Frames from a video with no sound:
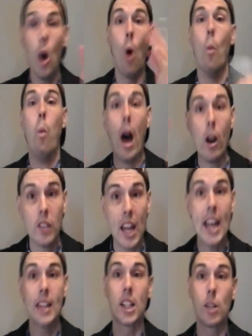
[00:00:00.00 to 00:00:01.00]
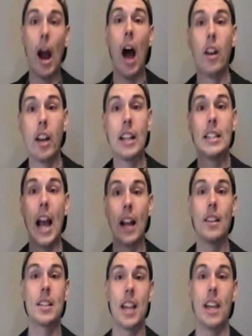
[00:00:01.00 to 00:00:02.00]
So, why don't they hit the ground at
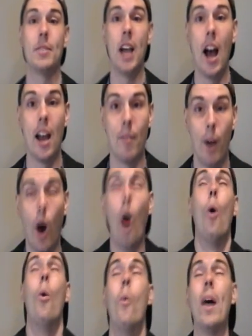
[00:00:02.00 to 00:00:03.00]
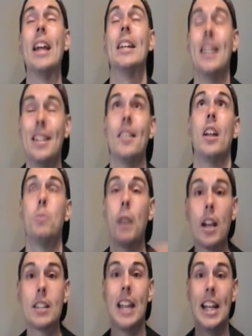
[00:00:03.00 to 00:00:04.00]
exactly the same time? Oh, wait.
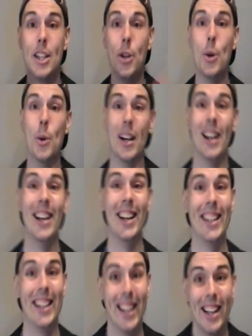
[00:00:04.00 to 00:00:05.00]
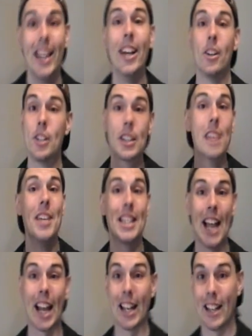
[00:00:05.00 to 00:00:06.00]
That's because they do. Here, just
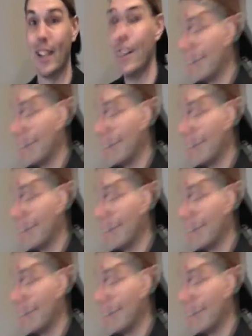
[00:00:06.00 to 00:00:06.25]
give me a second.